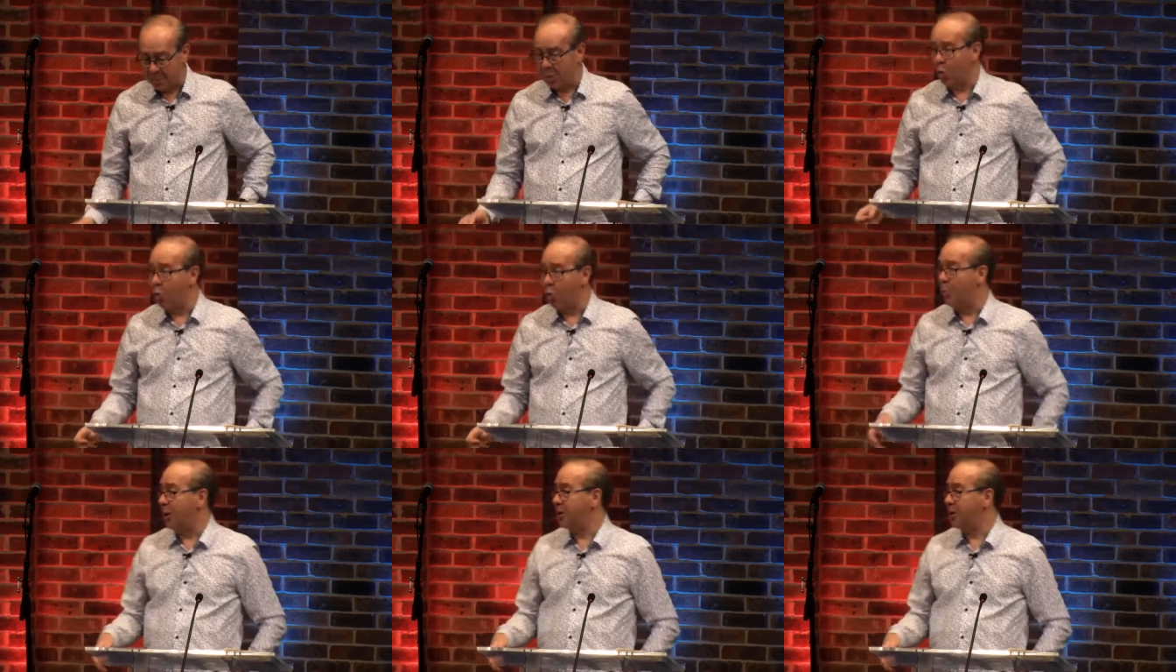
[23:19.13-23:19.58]

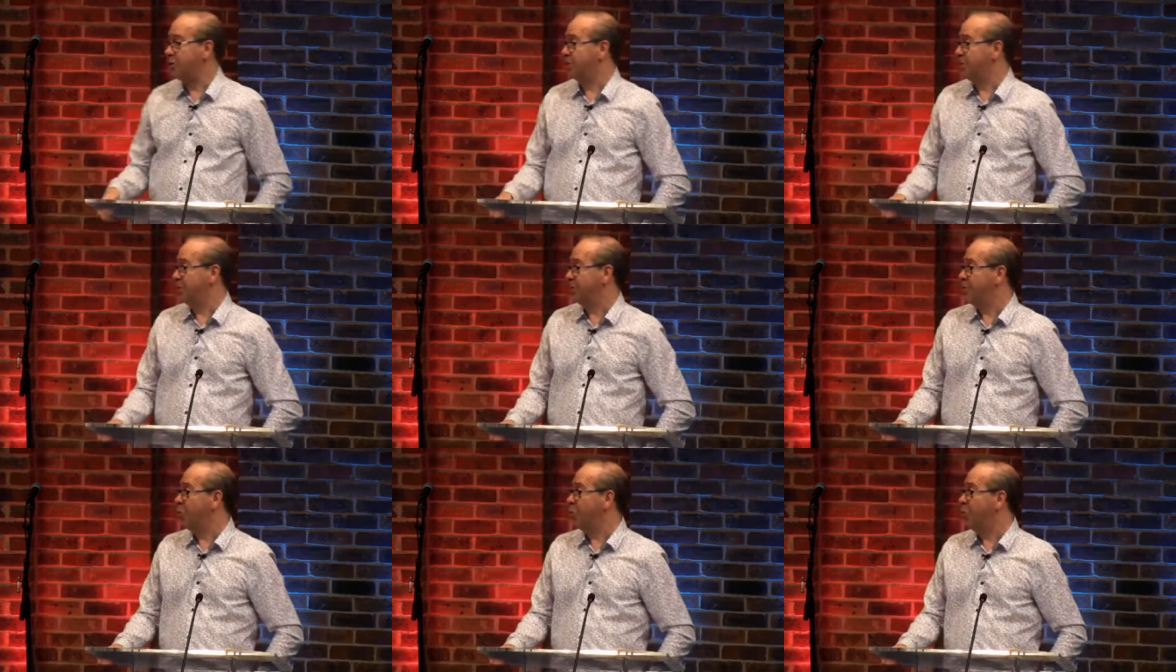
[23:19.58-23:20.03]

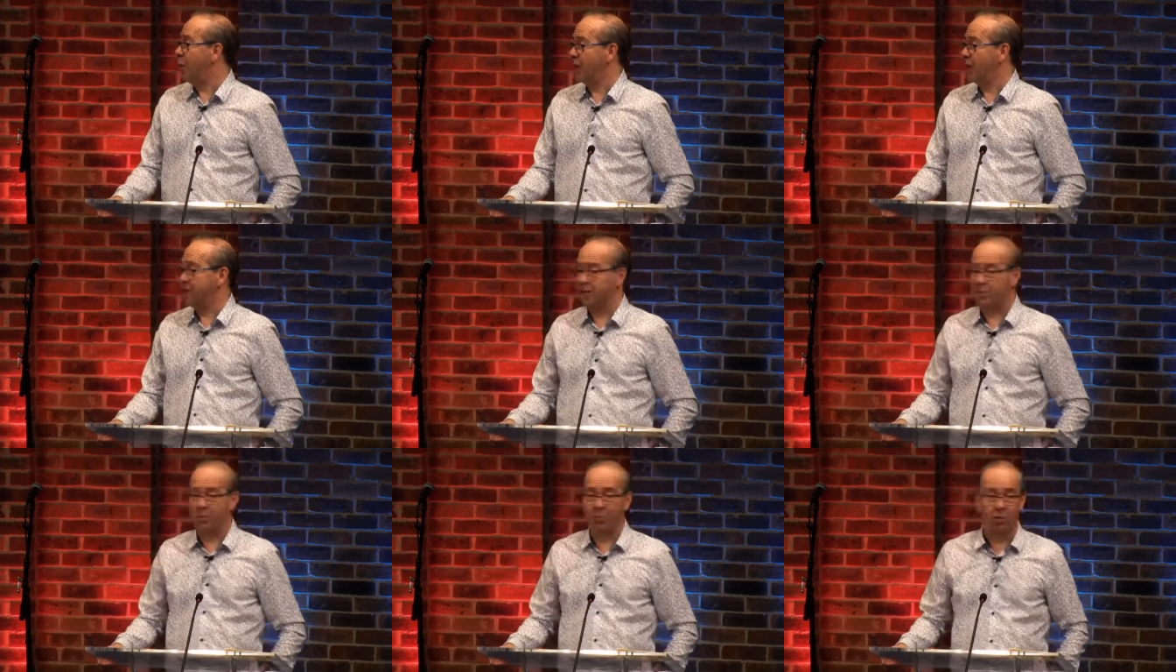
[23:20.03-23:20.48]
almost
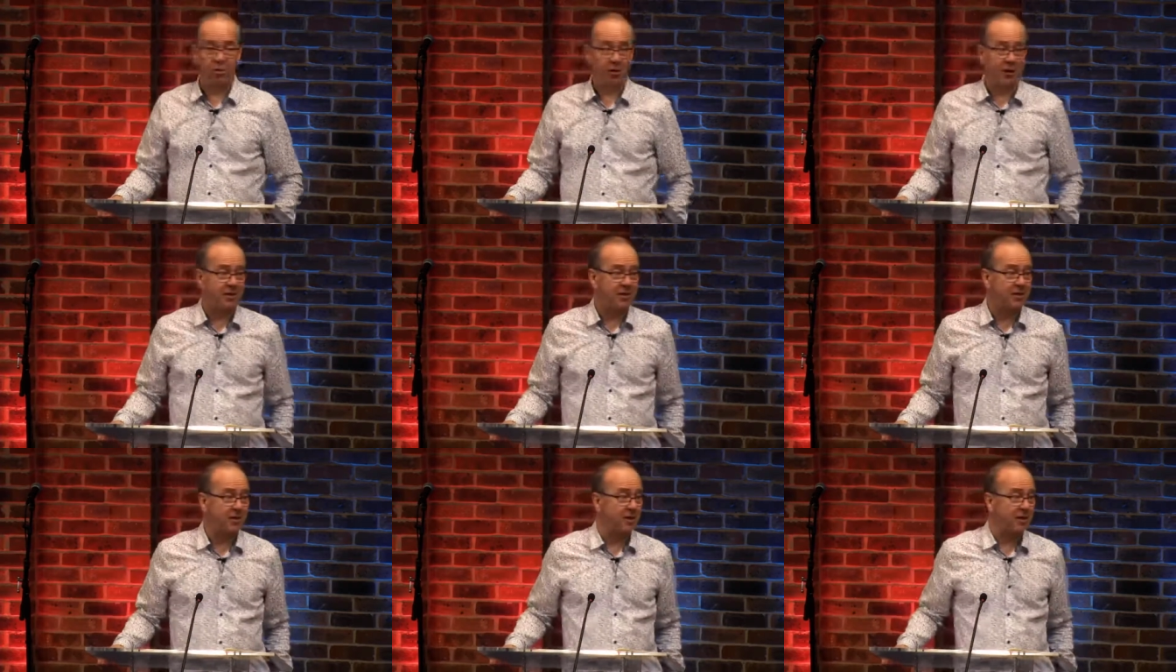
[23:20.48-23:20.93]
always a more
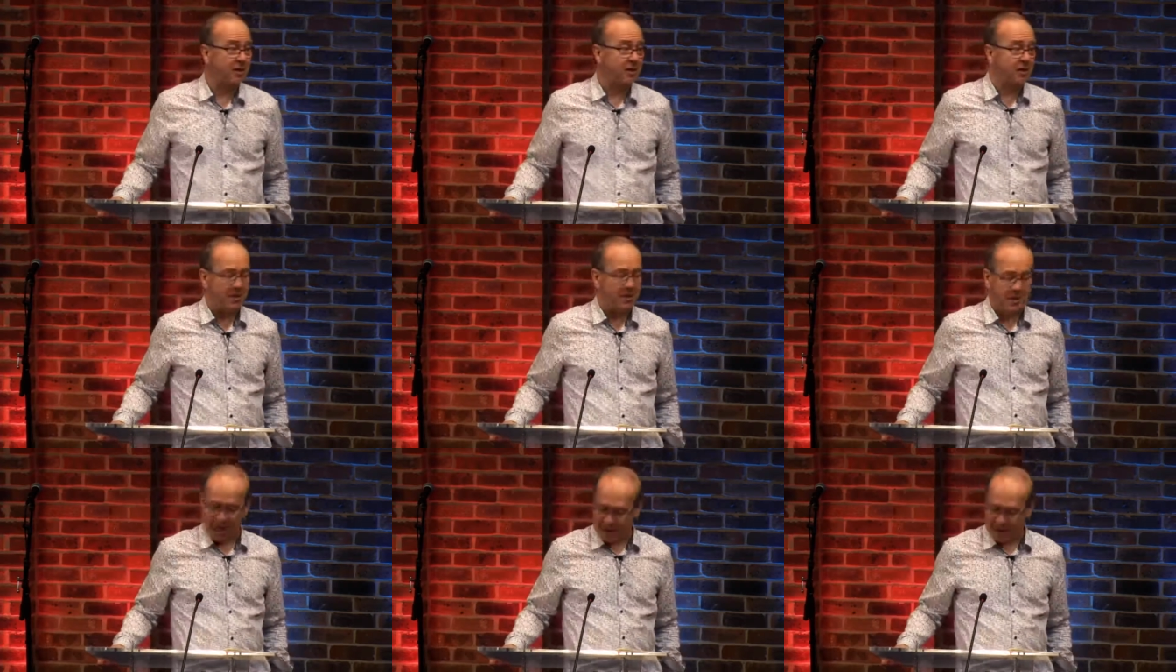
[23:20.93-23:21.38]

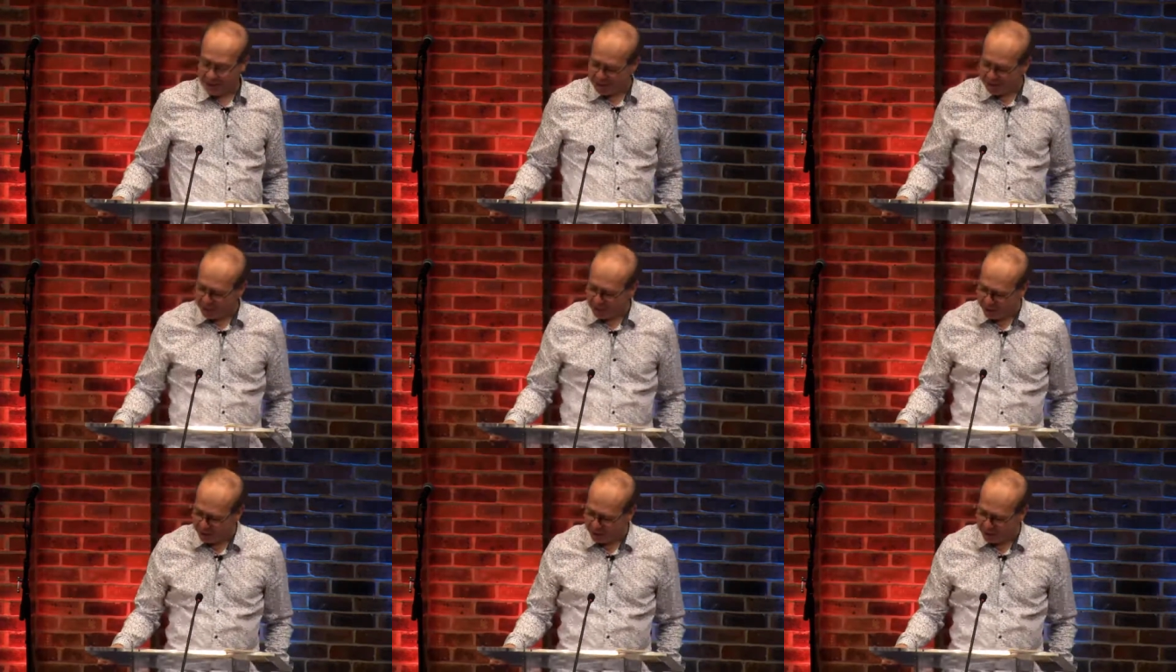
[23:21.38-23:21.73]
exciting thing to